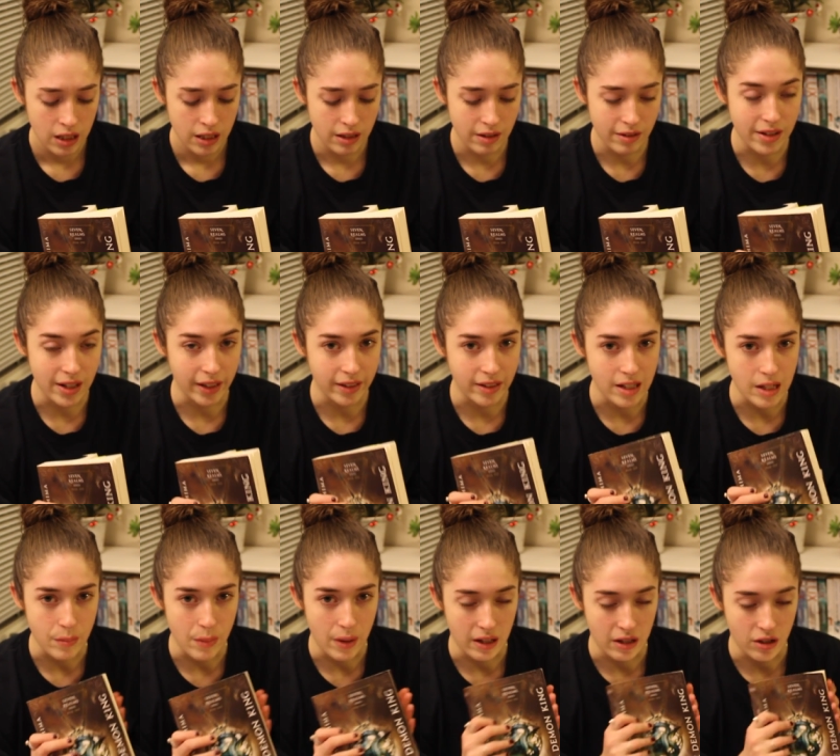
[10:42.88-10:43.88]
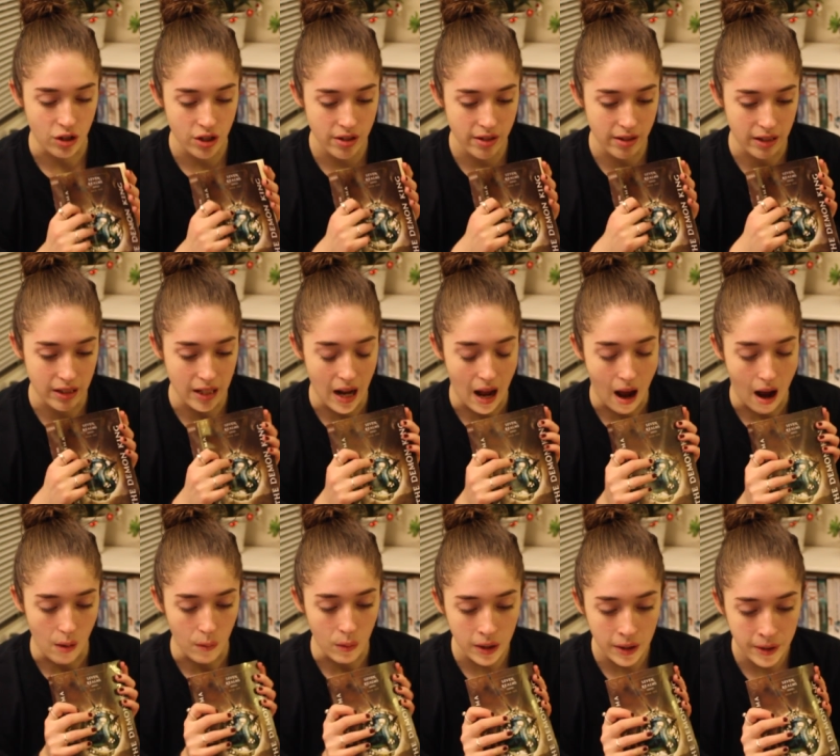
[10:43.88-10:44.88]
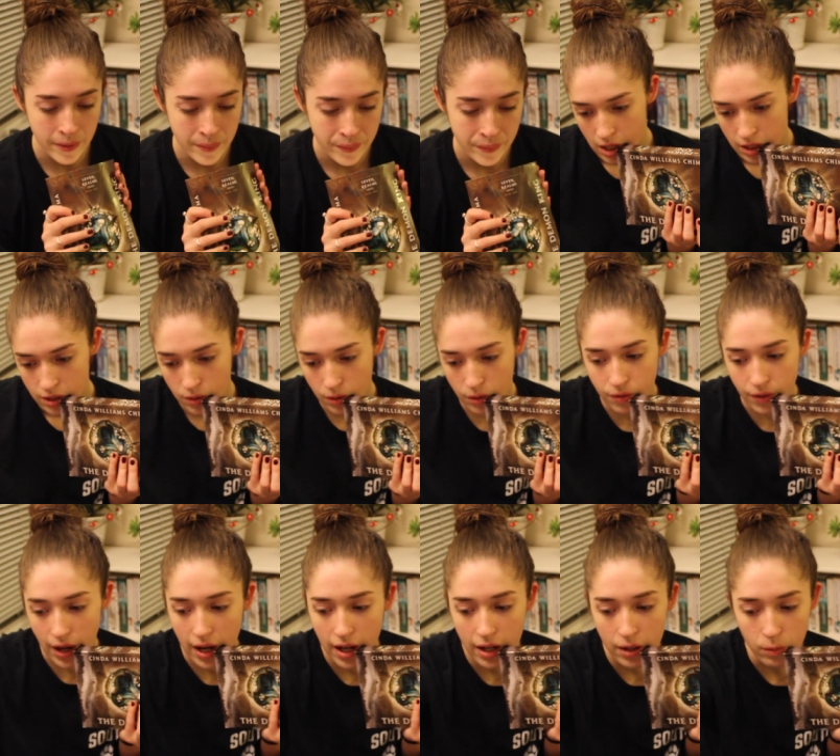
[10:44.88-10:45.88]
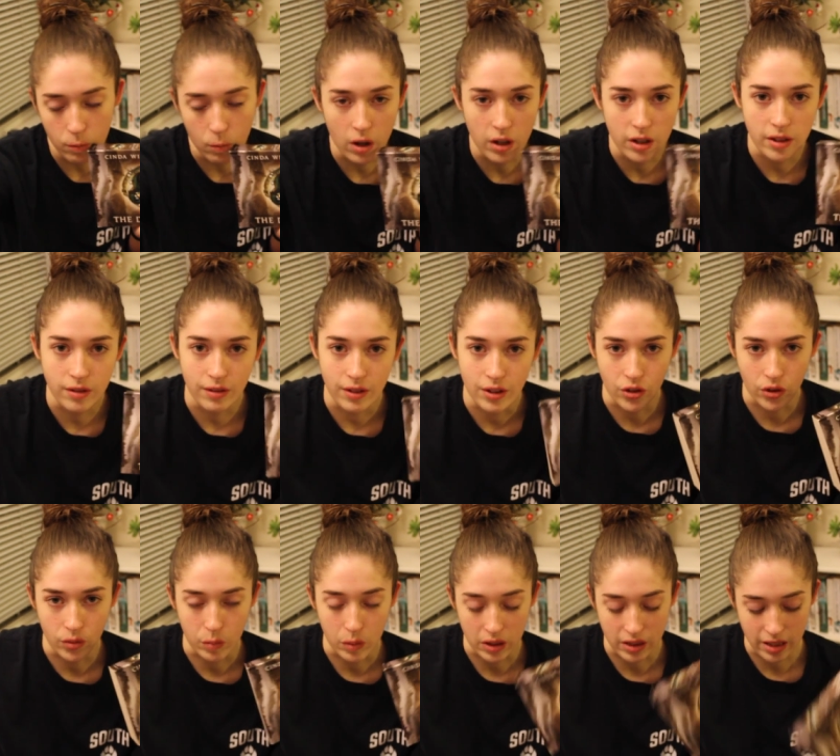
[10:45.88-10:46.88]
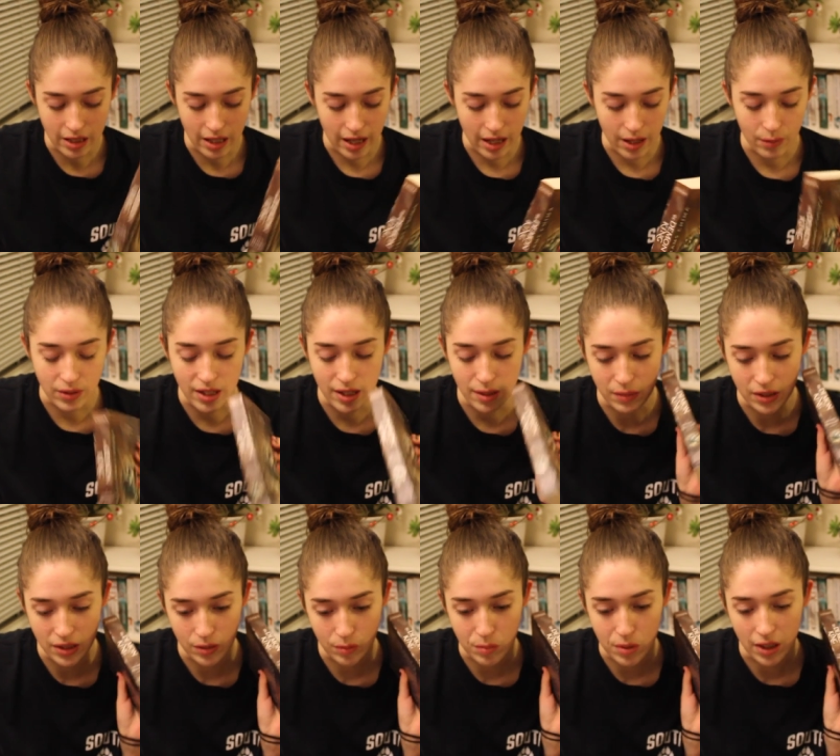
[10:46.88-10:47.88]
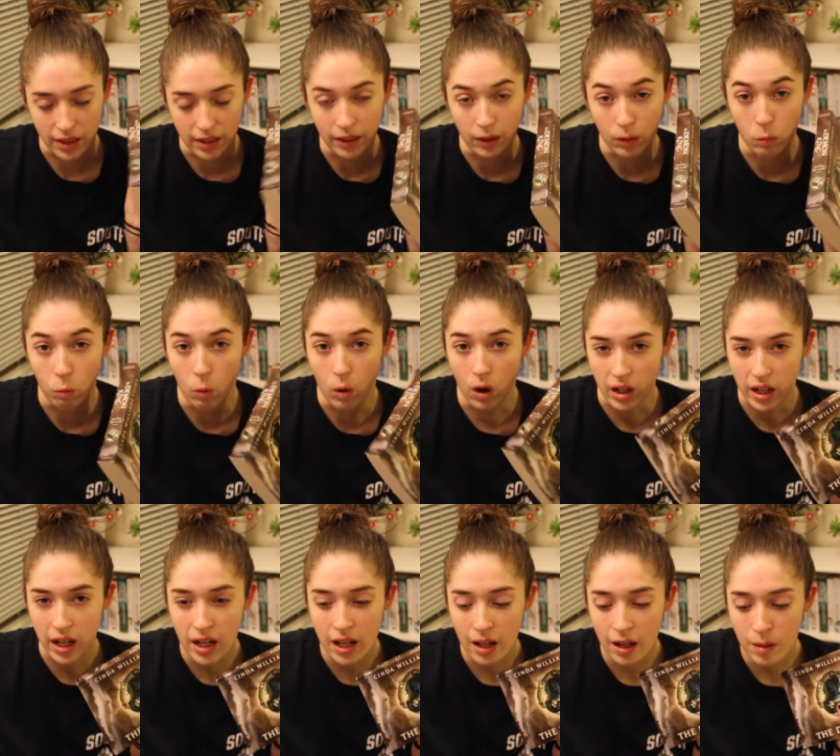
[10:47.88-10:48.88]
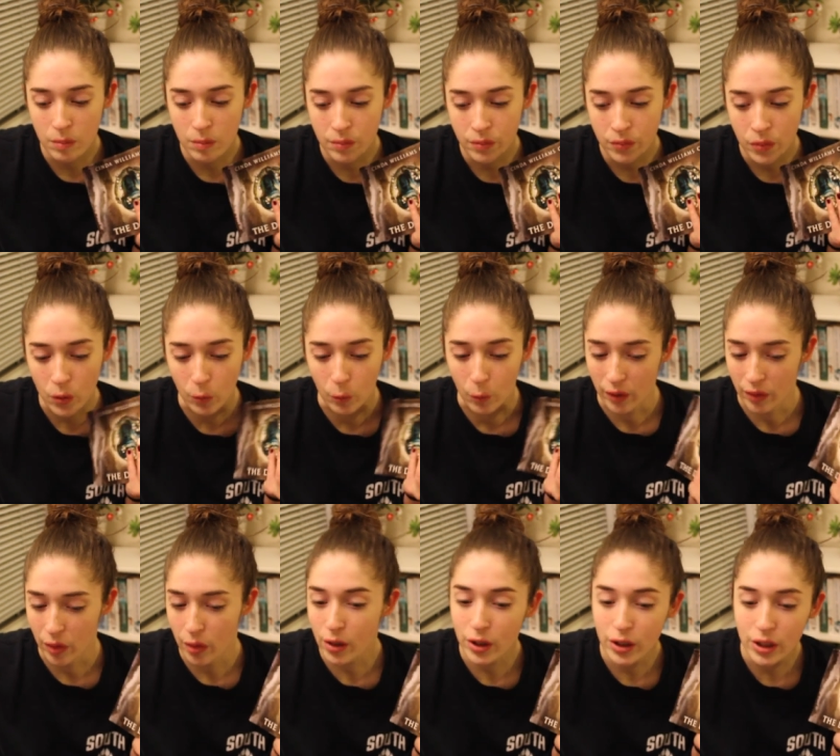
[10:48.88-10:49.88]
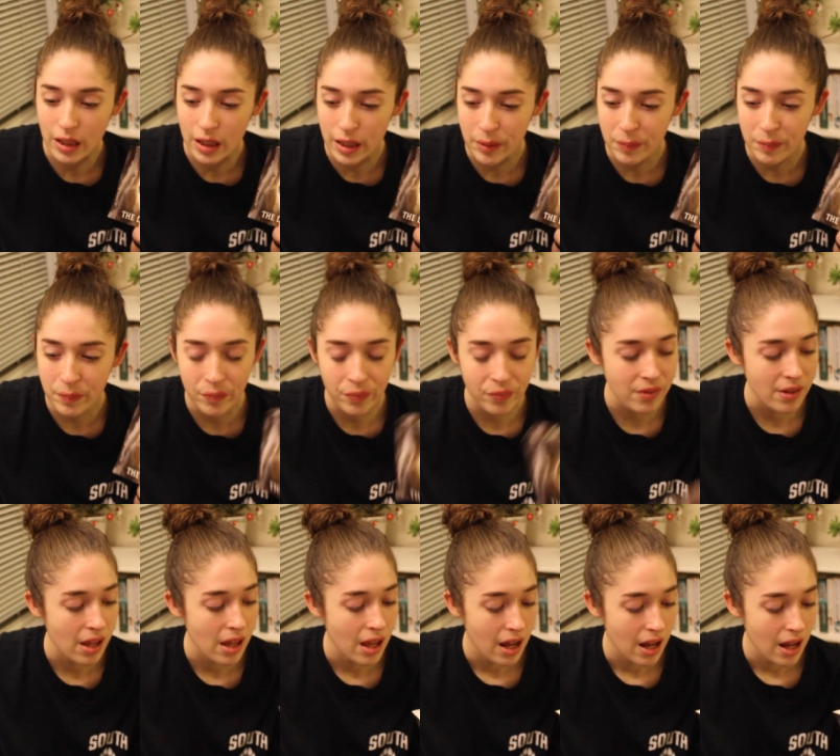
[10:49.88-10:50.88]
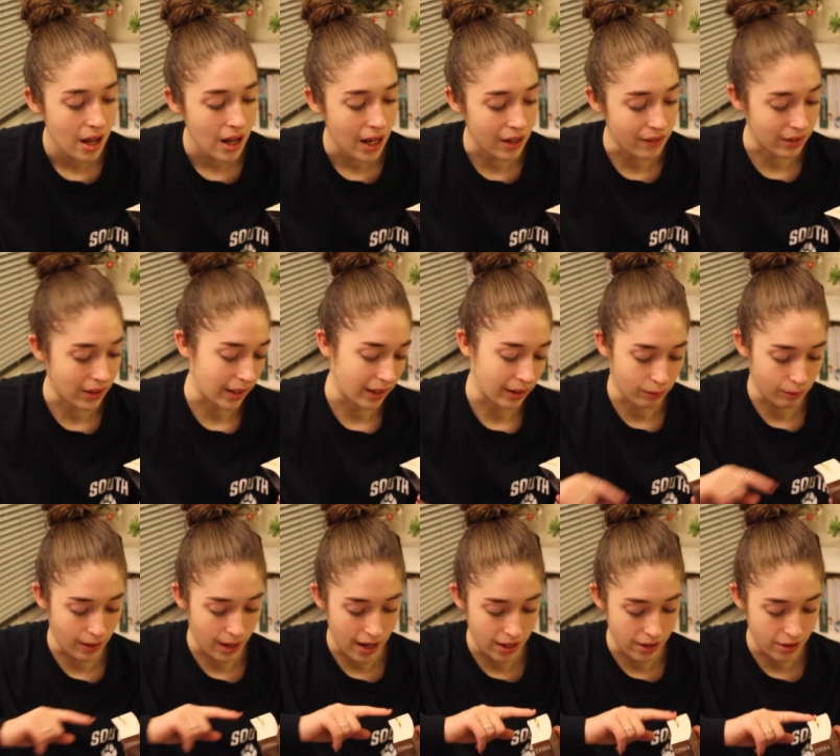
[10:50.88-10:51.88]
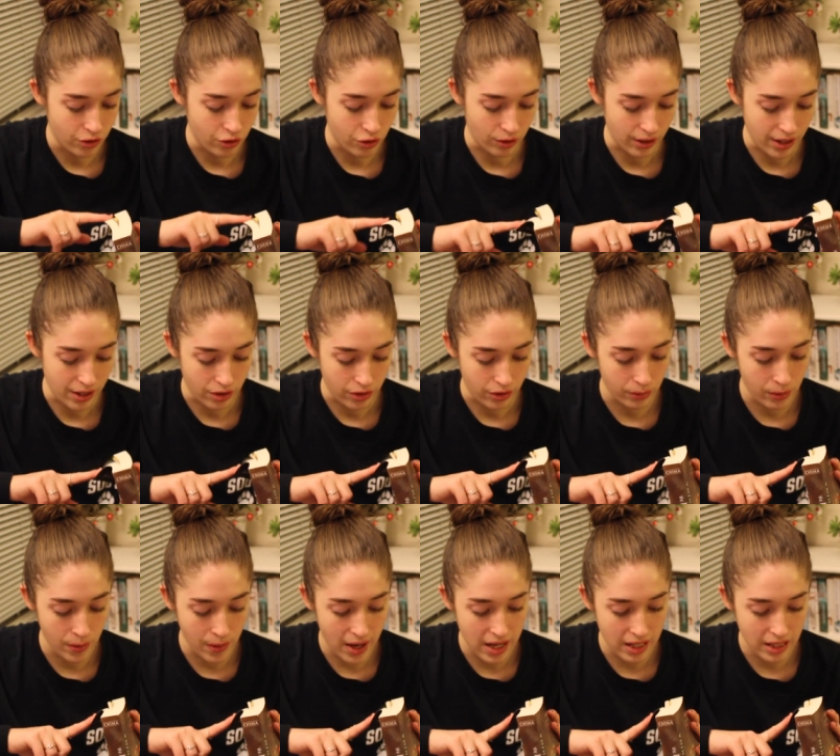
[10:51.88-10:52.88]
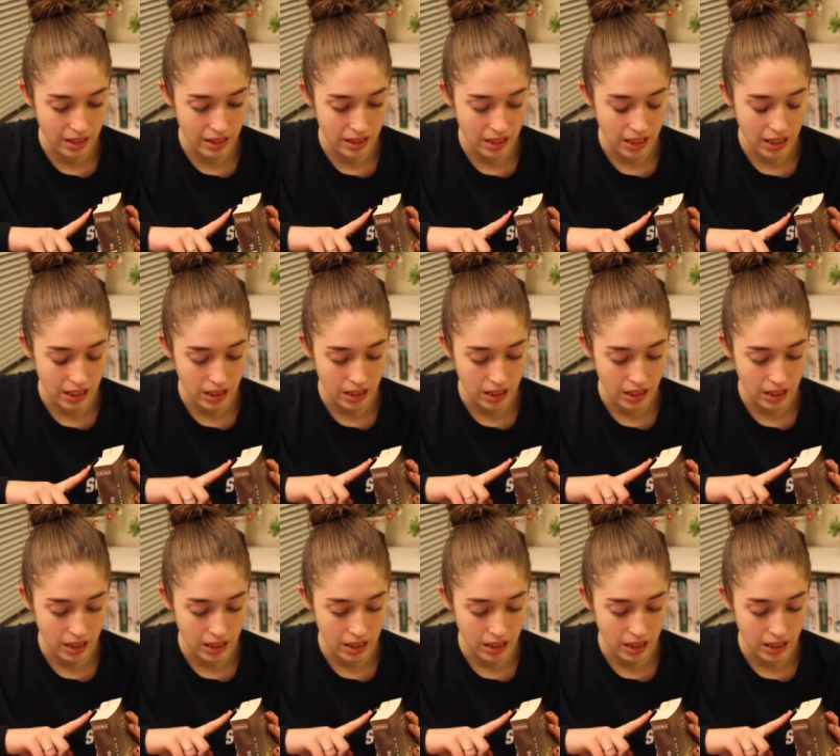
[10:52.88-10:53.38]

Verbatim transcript: to 60 pages in an hour. So if I wanted to finish this book tonight, it would take me till probably like 1 a.m. or 1.30 if I like read straight through it